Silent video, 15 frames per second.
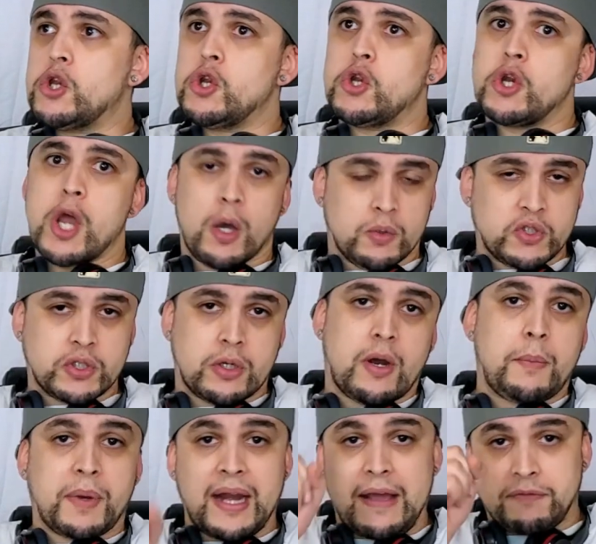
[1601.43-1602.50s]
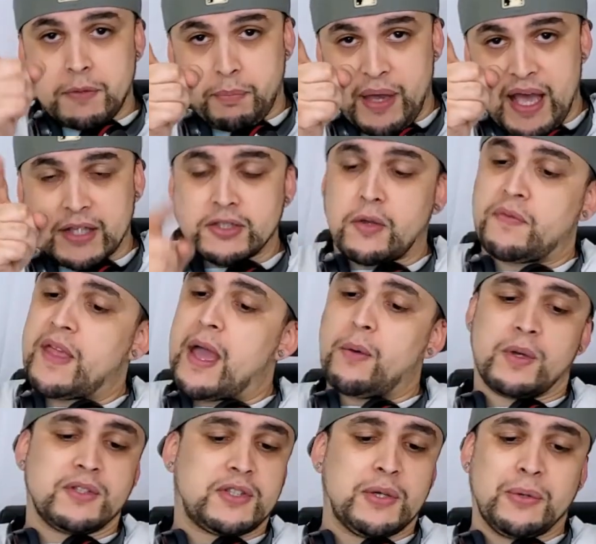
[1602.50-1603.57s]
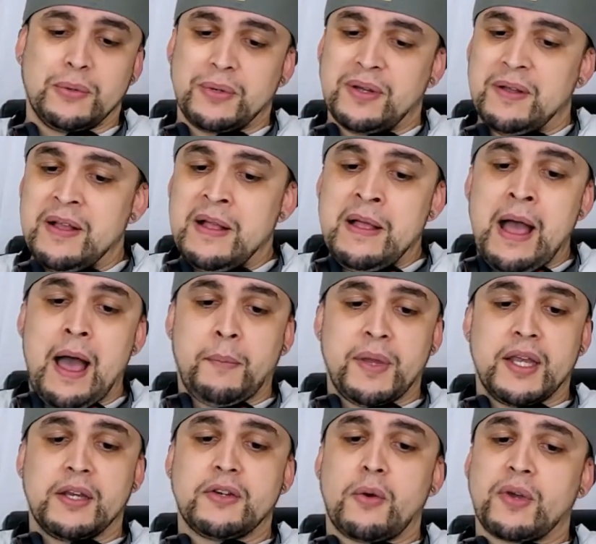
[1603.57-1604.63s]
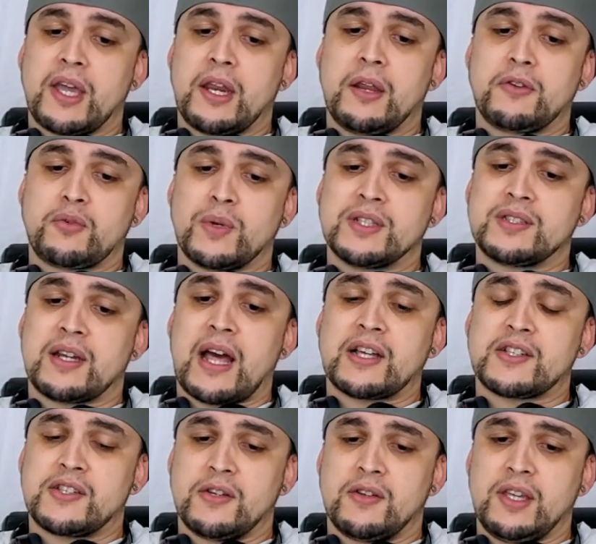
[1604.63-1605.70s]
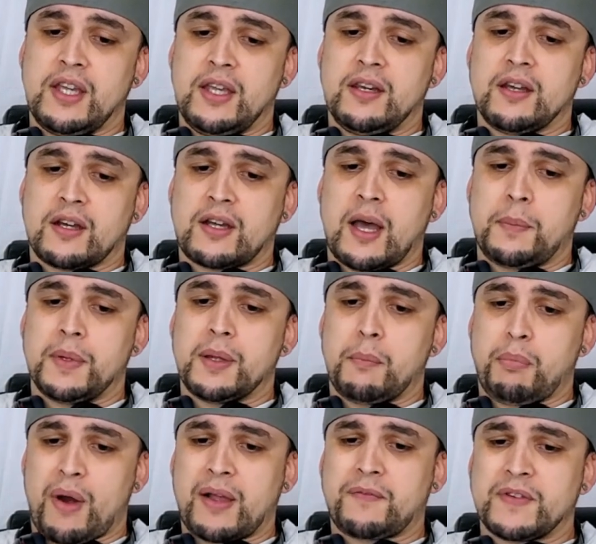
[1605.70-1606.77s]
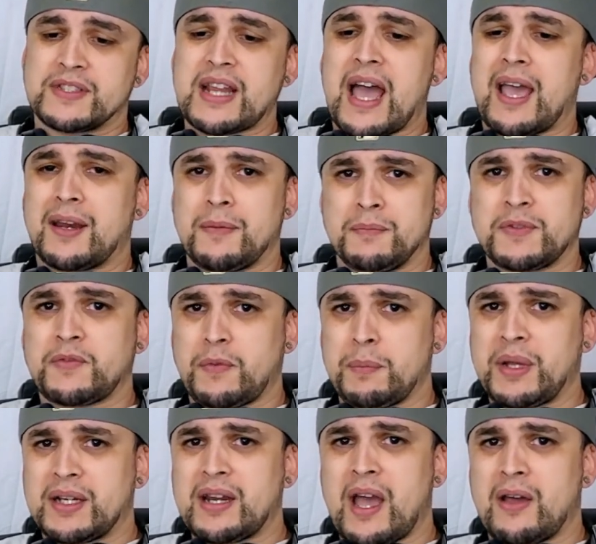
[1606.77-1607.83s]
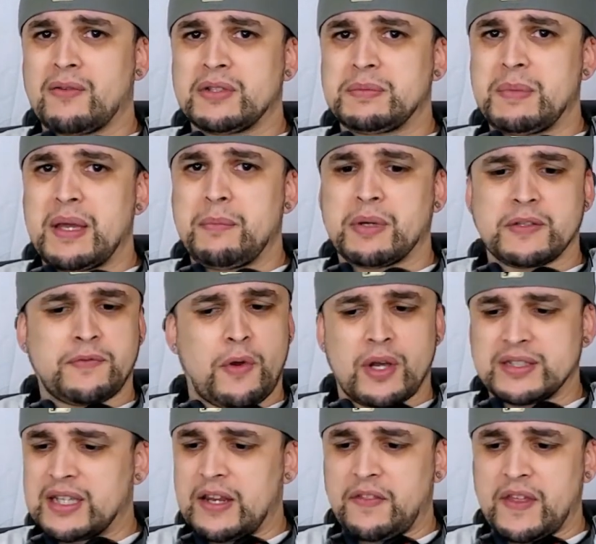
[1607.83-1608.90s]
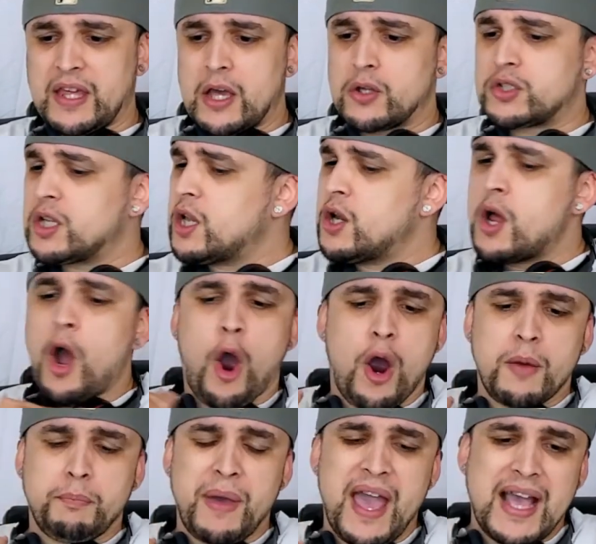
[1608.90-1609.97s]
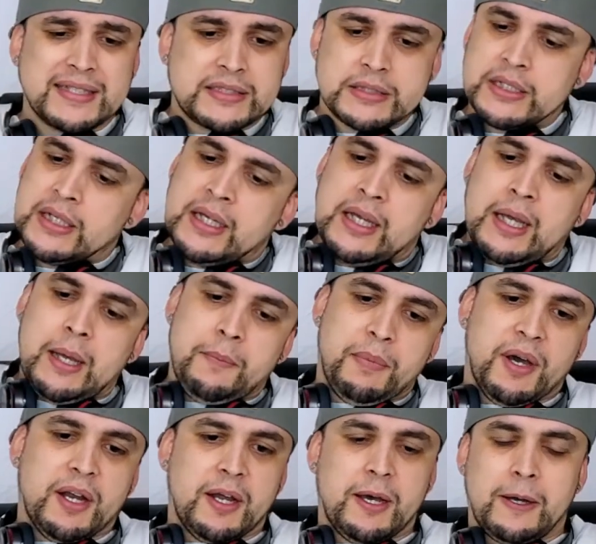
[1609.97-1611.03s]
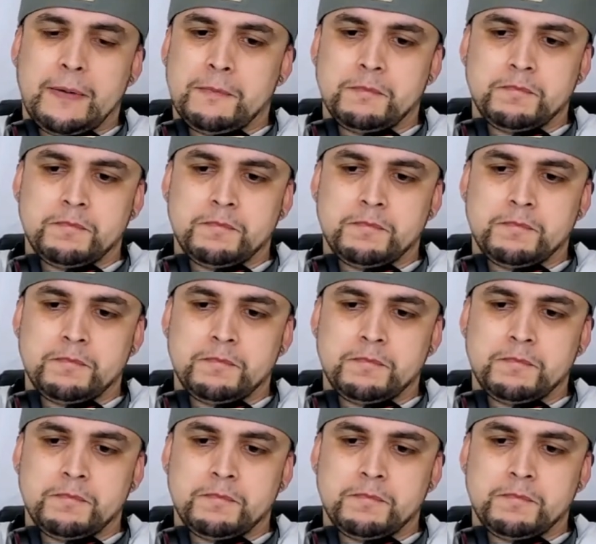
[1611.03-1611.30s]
no, sir, I'm gonna have to pass on that one too. I mean, don't get it twisted. I'll still eat a couple of breakfast items from McDonald's, man, but as far as anything else, hard pass. But